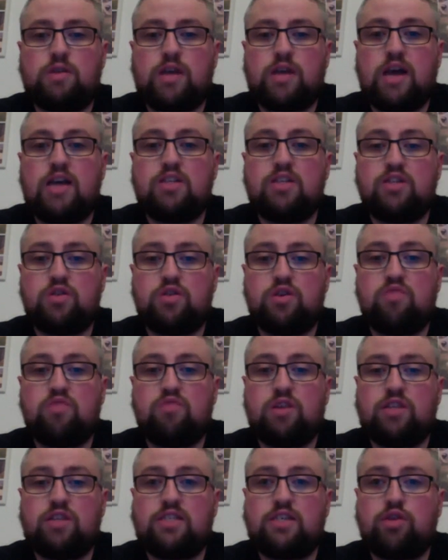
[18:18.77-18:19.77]
guys are going to
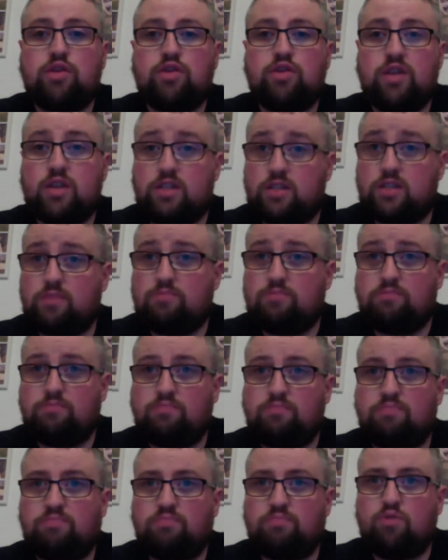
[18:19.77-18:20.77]
really see who this
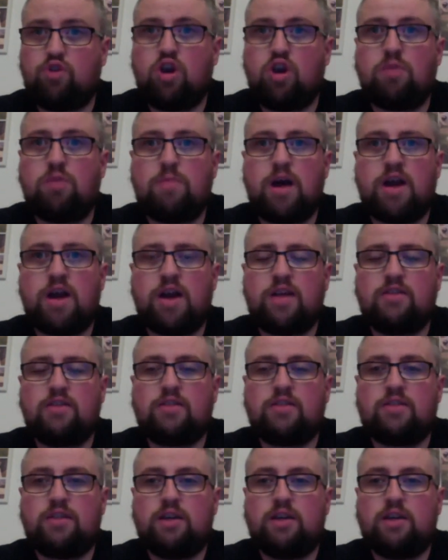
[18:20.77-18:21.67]
young man is.